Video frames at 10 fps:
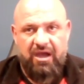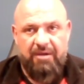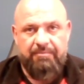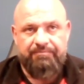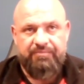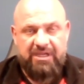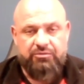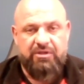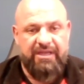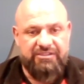Um,
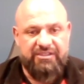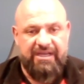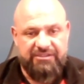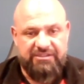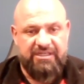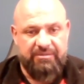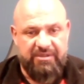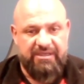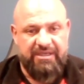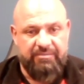it's really education is going
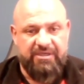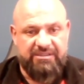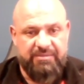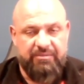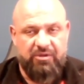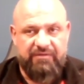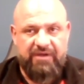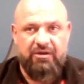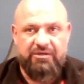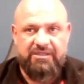to be the key piece. People have
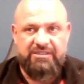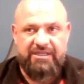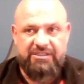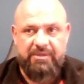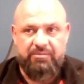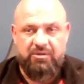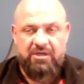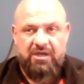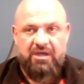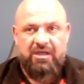got to learn to teach
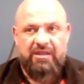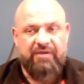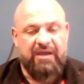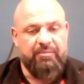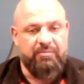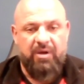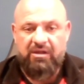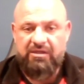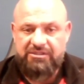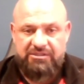people. They've got to put
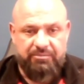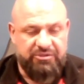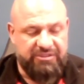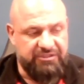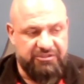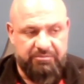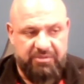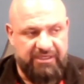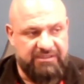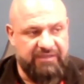policies and procedures in
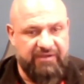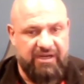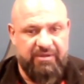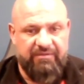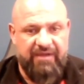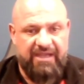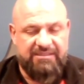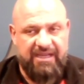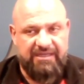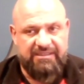place. They've got to be
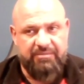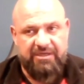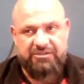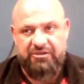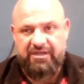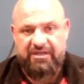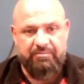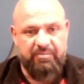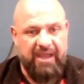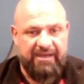fast acting, make sure you're
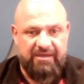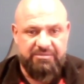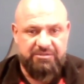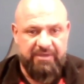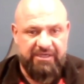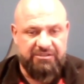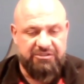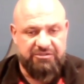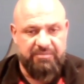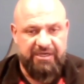getting backups, making
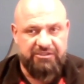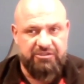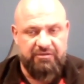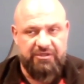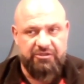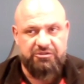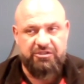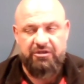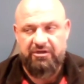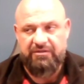sh- making sure that you're
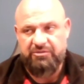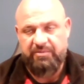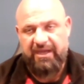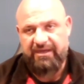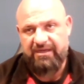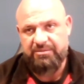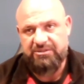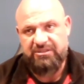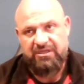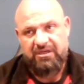securing those backups.